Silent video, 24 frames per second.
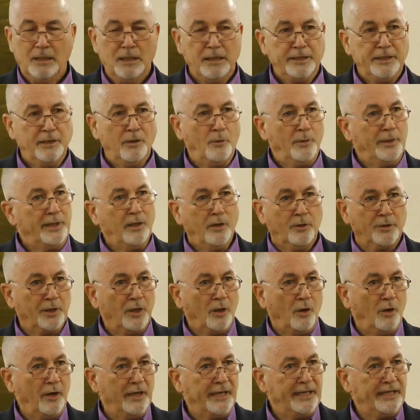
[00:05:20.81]
You know, we don't
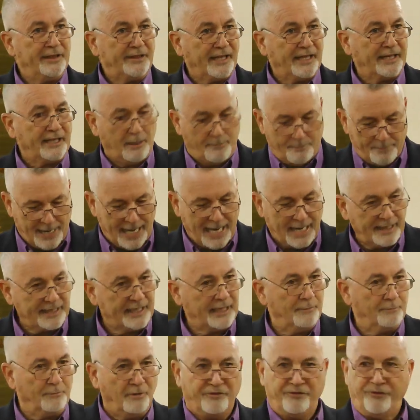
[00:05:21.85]
know anything about
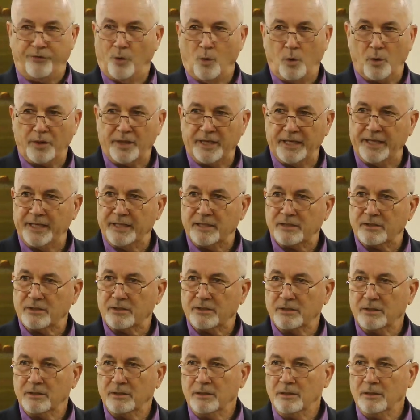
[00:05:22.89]
him before this.